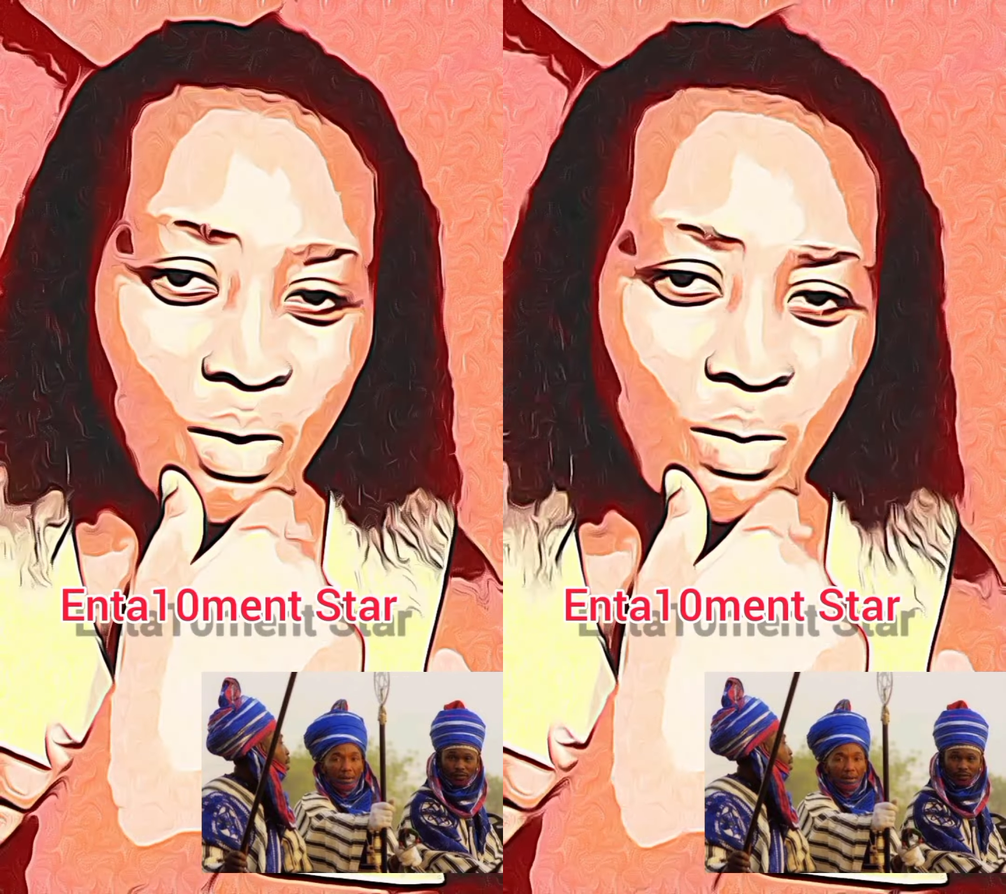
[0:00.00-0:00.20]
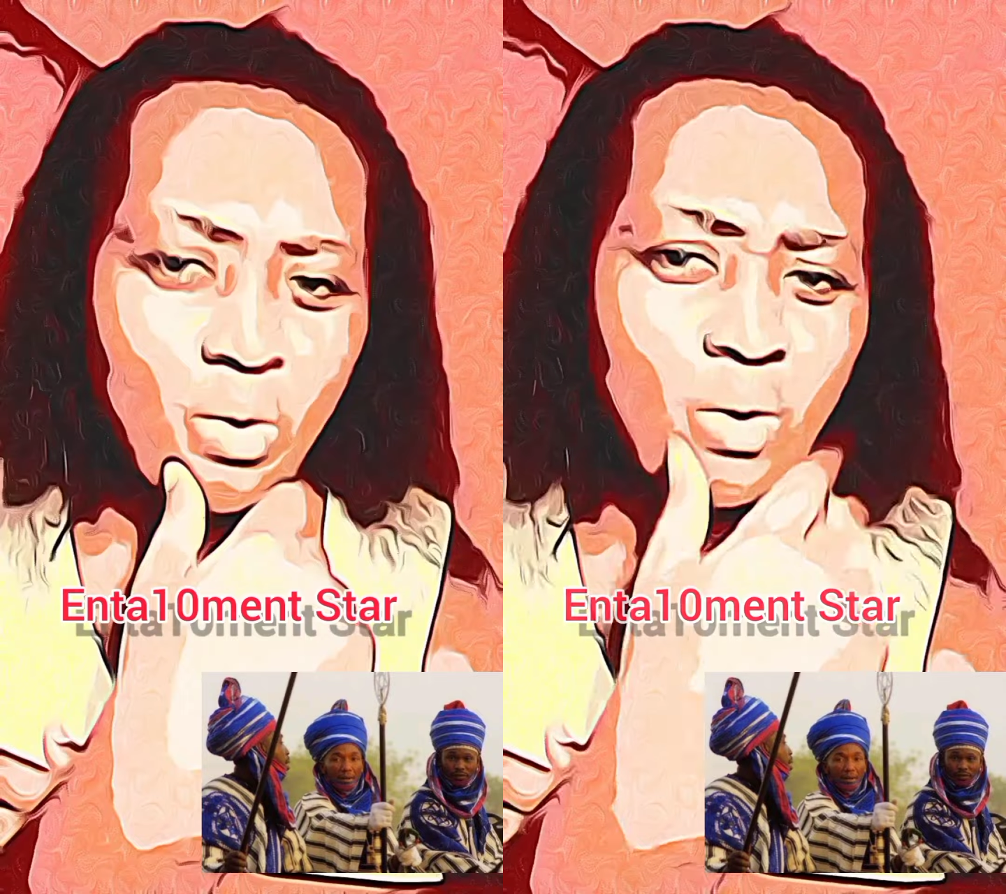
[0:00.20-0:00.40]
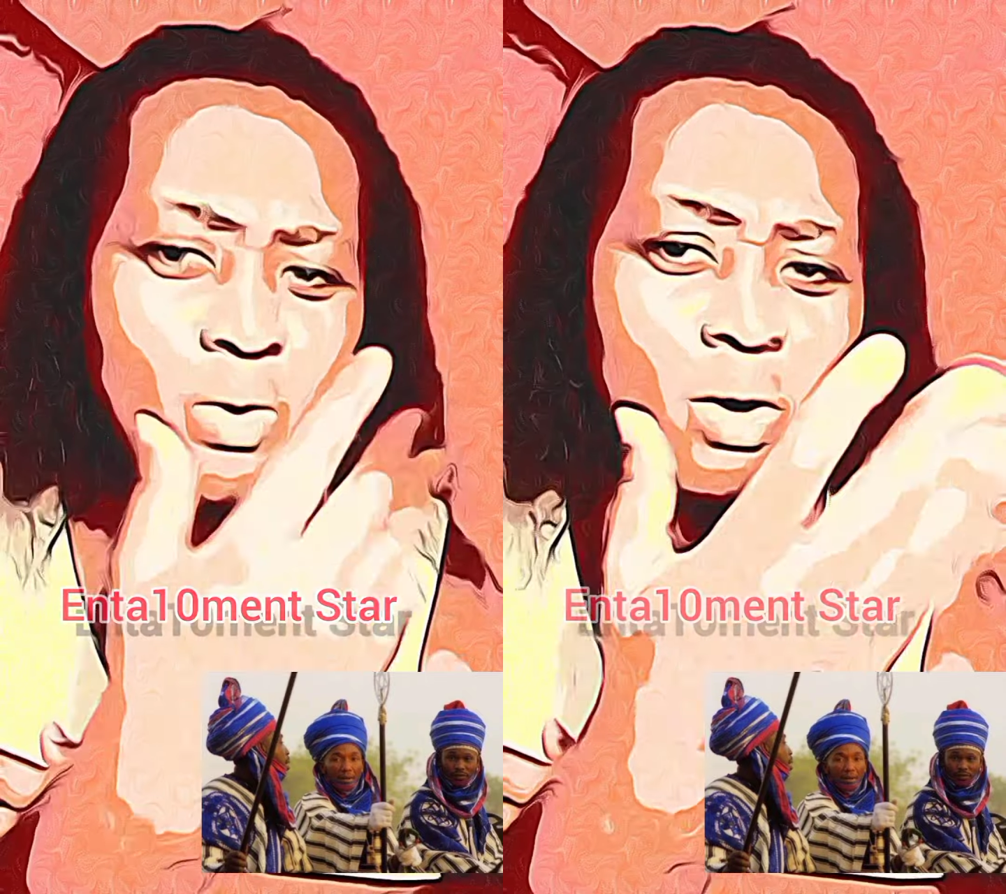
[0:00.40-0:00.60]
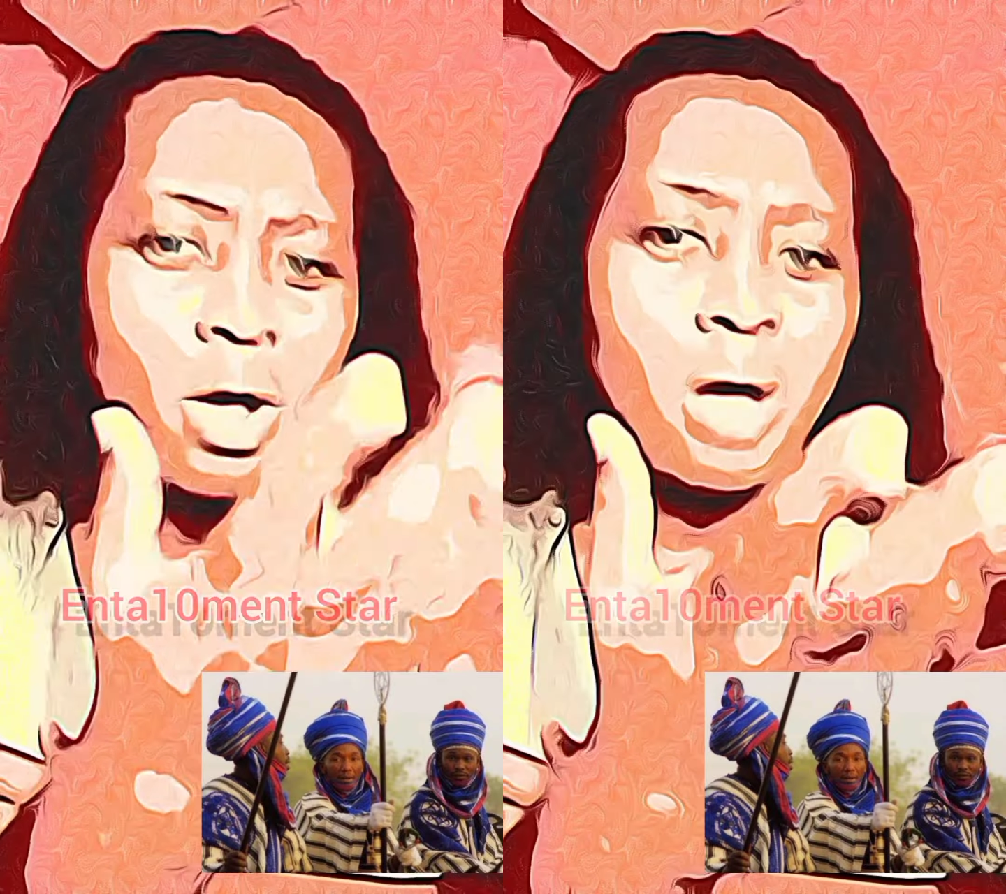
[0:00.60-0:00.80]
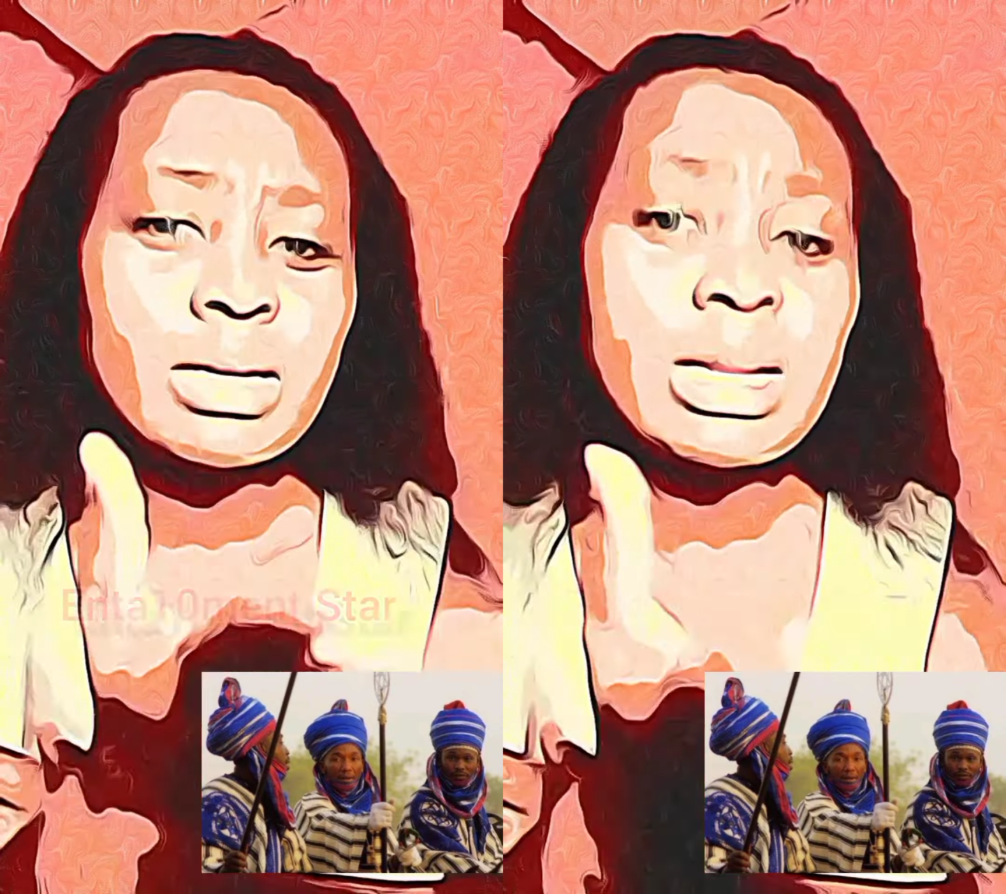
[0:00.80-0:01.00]
lived in
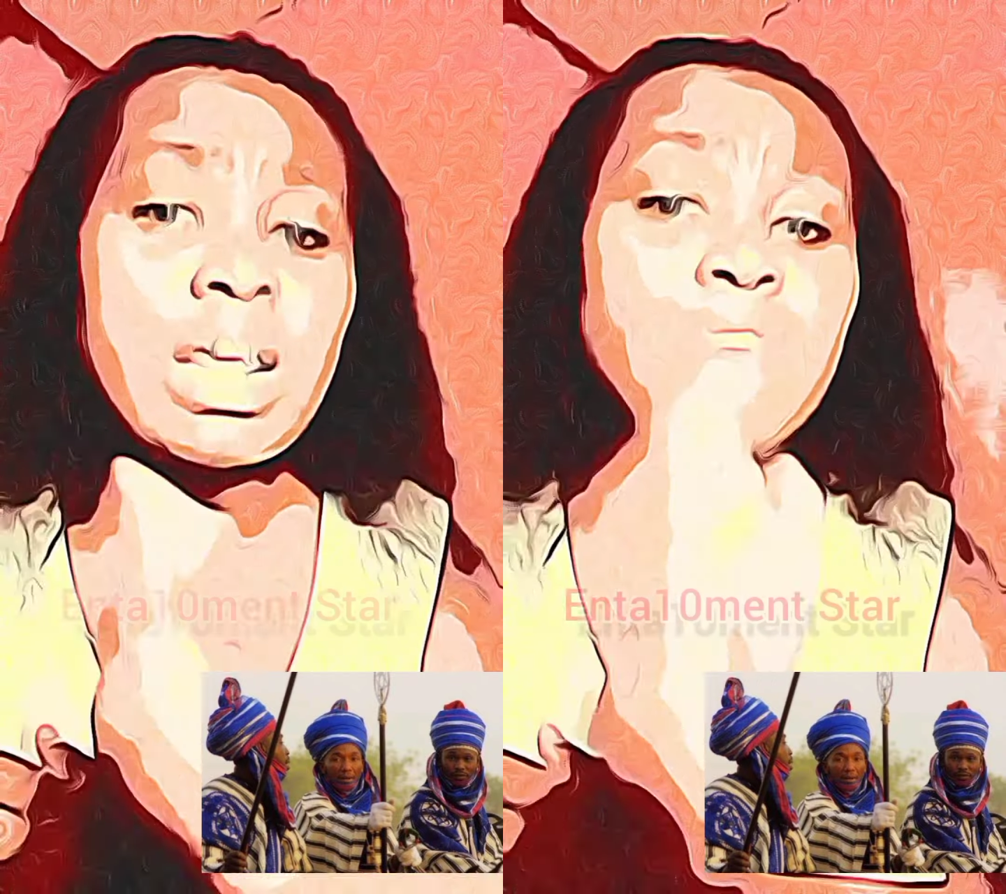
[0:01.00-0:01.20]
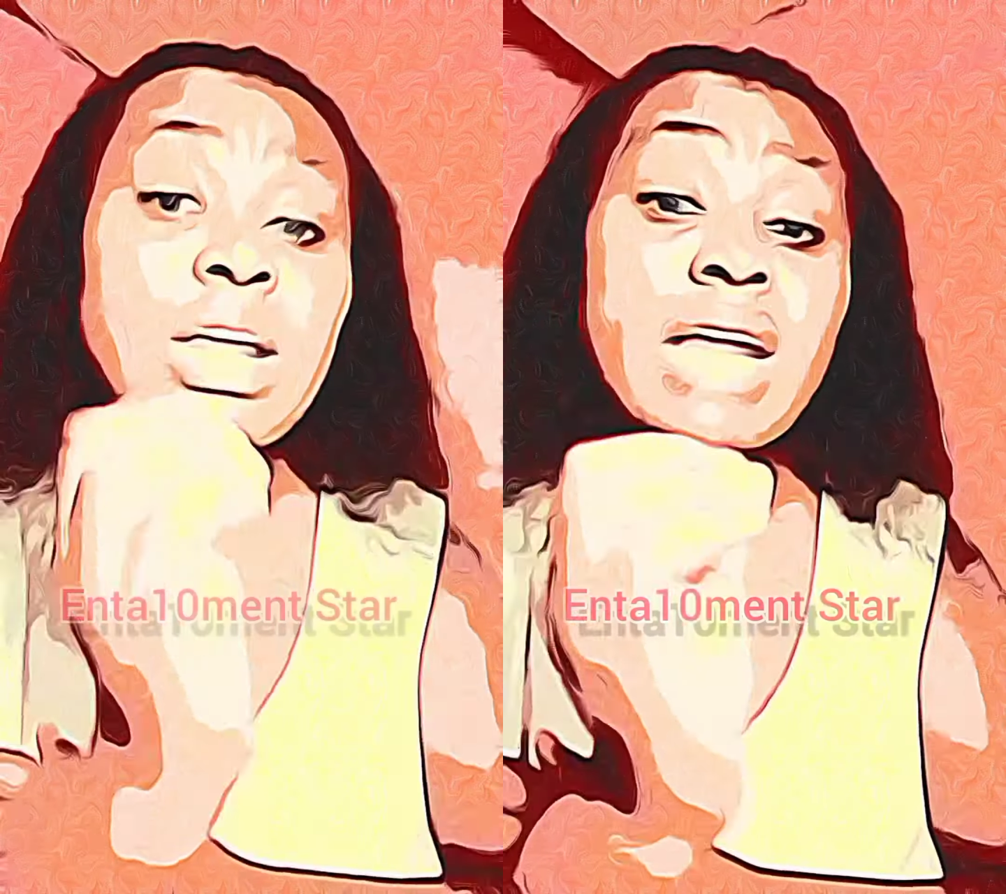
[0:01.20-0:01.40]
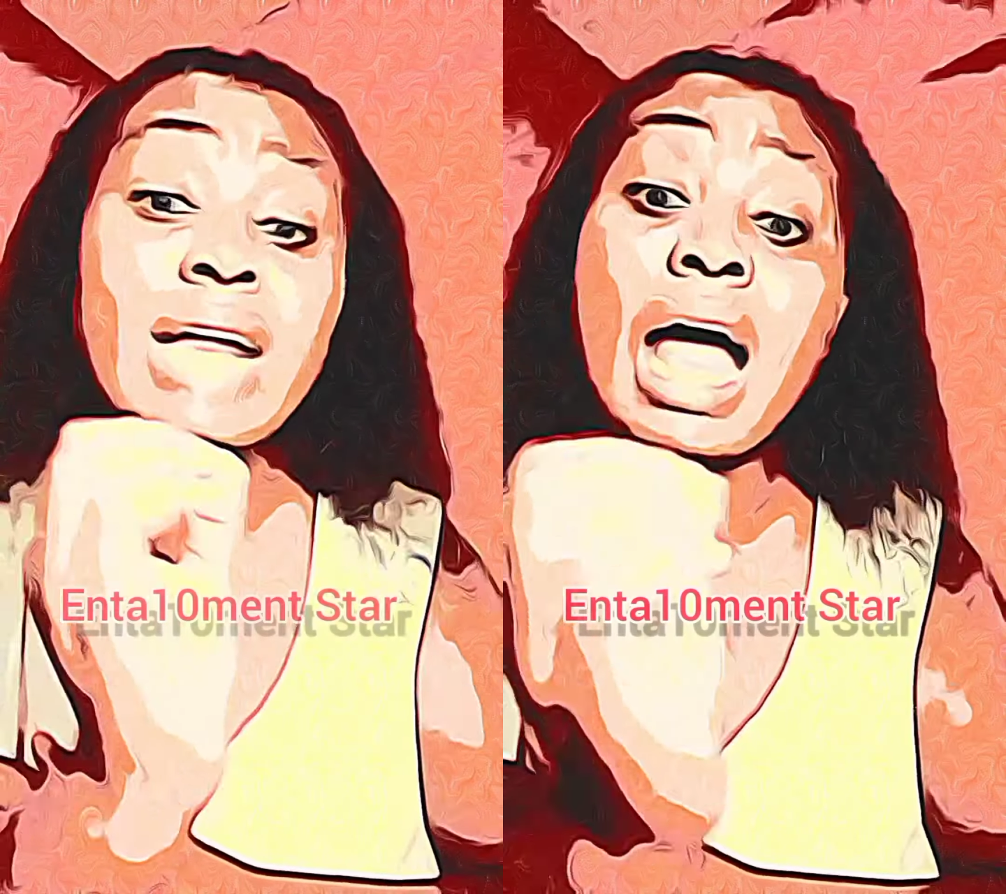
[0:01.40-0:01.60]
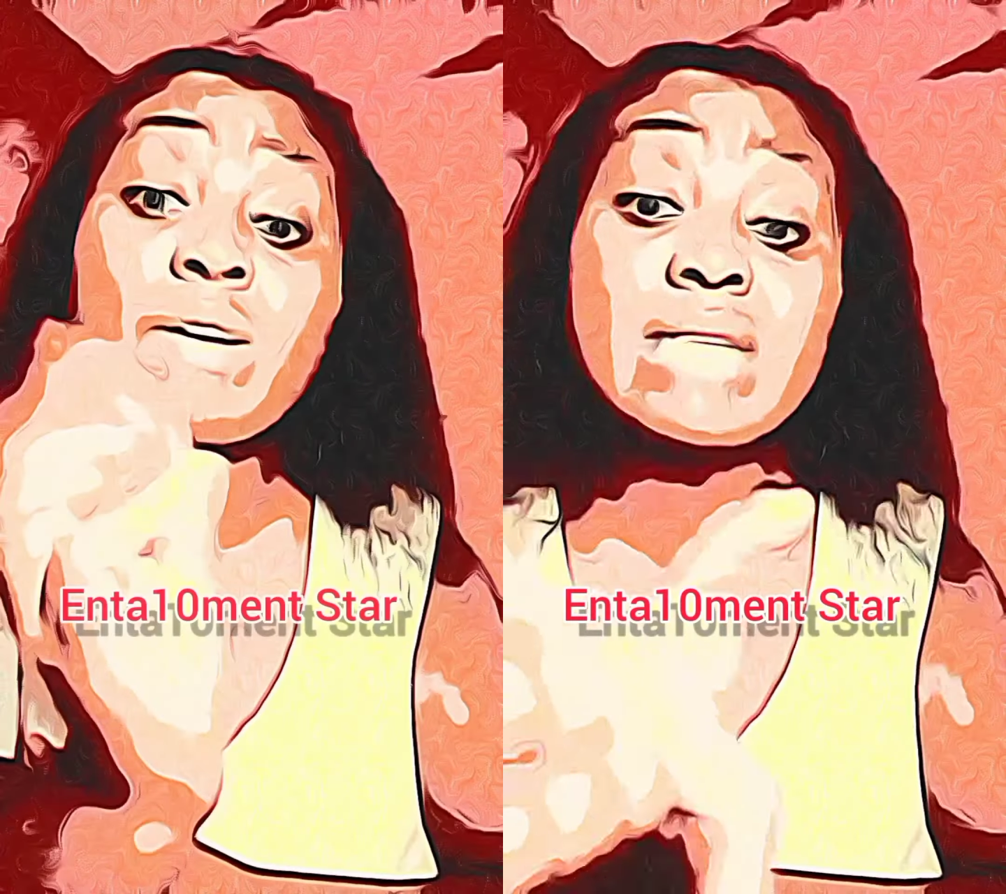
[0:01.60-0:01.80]
an Hausa man